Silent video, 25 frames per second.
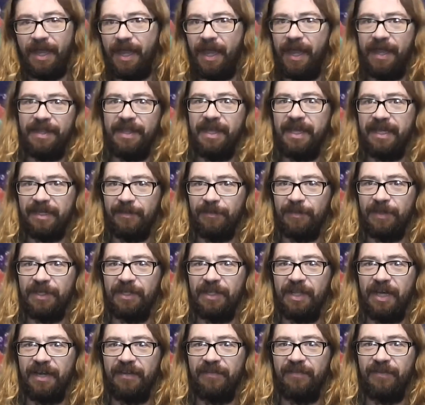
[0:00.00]
And that can be
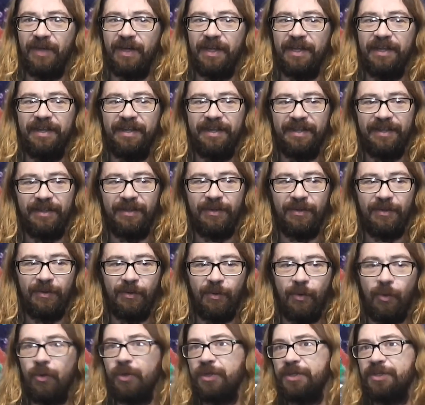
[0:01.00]
a lot of fun.
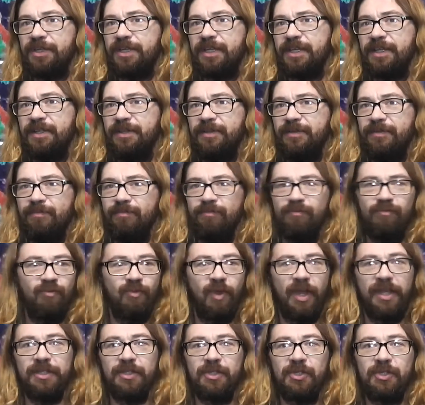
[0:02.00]
Or you can
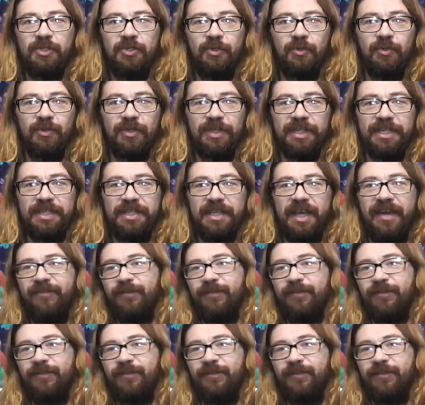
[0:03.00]
write stories.